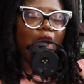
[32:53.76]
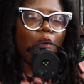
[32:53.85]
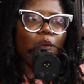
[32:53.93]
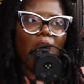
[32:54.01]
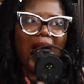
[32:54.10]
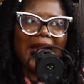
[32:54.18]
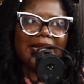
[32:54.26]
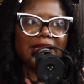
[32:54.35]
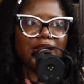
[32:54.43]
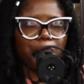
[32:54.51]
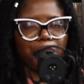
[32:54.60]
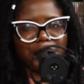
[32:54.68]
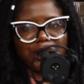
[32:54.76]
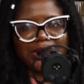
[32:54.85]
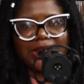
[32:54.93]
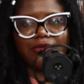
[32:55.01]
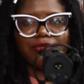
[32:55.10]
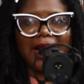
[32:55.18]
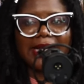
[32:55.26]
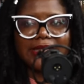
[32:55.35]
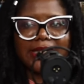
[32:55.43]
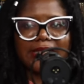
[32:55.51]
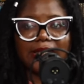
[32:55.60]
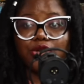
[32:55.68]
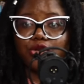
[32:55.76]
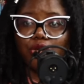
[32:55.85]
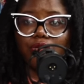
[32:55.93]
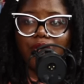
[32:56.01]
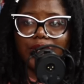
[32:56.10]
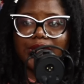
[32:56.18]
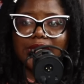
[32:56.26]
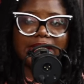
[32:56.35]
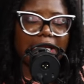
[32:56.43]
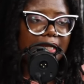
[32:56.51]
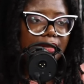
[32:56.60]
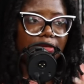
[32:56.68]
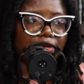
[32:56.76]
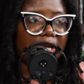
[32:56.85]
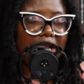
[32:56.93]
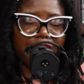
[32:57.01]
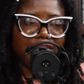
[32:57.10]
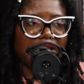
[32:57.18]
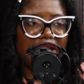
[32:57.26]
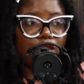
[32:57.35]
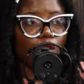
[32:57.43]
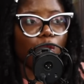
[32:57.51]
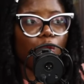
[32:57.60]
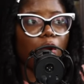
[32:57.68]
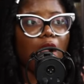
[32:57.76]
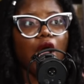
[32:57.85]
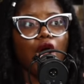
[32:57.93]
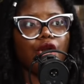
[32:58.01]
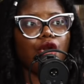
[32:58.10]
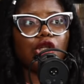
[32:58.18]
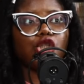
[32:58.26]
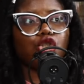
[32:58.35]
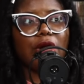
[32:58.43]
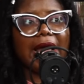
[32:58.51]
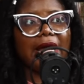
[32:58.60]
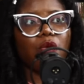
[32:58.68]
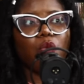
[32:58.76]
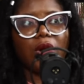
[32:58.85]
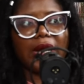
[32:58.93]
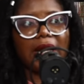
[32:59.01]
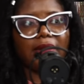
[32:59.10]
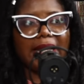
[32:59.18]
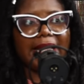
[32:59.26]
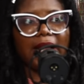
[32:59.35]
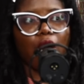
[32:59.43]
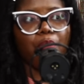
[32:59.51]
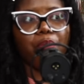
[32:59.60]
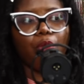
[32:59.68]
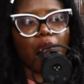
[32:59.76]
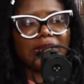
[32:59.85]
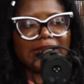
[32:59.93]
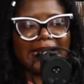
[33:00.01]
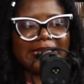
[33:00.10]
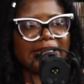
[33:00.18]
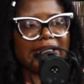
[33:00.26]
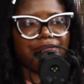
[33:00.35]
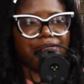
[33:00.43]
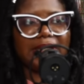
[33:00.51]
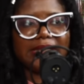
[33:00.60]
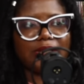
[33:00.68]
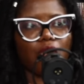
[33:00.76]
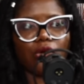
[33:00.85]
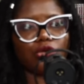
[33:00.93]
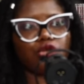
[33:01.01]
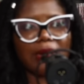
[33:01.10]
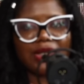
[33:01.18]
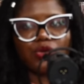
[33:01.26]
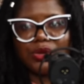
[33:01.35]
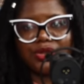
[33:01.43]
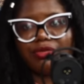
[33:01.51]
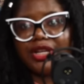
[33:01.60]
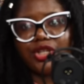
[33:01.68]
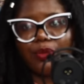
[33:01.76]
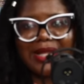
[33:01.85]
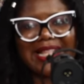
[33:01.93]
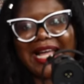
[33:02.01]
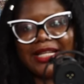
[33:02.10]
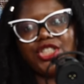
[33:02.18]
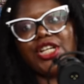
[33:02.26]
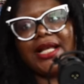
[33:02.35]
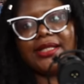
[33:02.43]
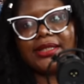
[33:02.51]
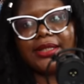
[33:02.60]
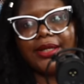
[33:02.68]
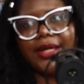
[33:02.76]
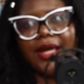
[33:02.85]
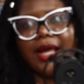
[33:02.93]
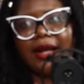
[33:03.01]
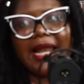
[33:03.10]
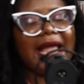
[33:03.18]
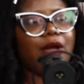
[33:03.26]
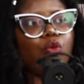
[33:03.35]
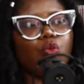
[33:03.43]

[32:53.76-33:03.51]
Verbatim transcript: why did the Bridgerton writers and showrunners and Netflix as a whole not try and work out like a multi-series contract with Reggie when they had the chance? Like,